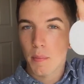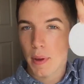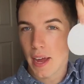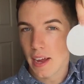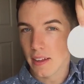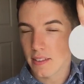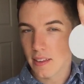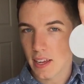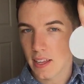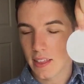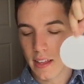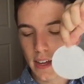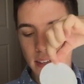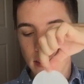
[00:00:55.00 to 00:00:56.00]
Pads like
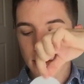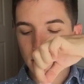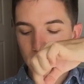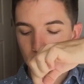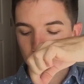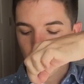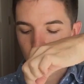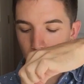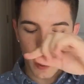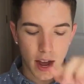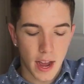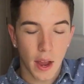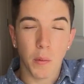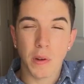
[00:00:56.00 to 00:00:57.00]
this.
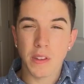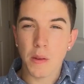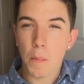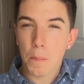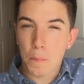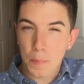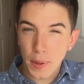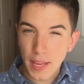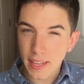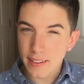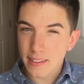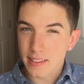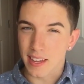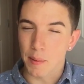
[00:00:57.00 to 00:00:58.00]
I was a
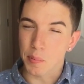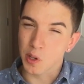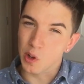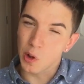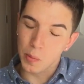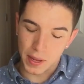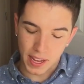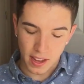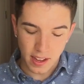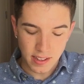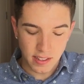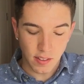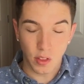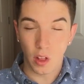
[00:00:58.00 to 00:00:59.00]
bit skeptical
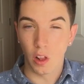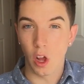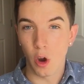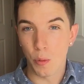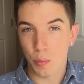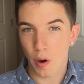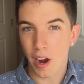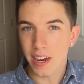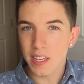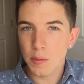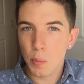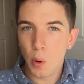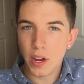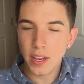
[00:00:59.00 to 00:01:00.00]
because of the low price
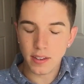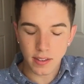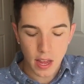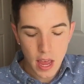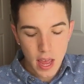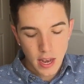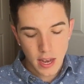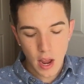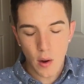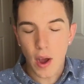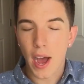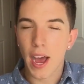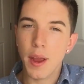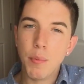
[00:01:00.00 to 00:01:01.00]
point. Now,
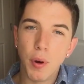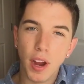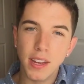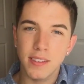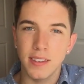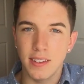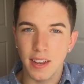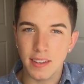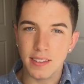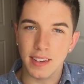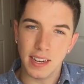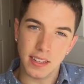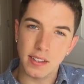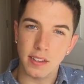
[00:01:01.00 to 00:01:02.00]
high price
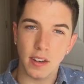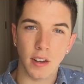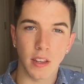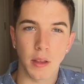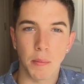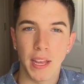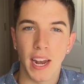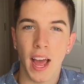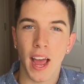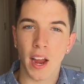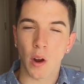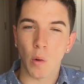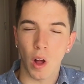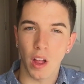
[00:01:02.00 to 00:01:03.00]
doesn't necessarily mean
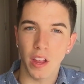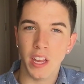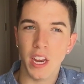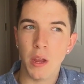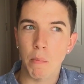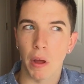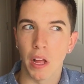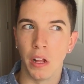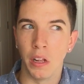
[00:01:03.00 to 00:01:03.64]
high quality, but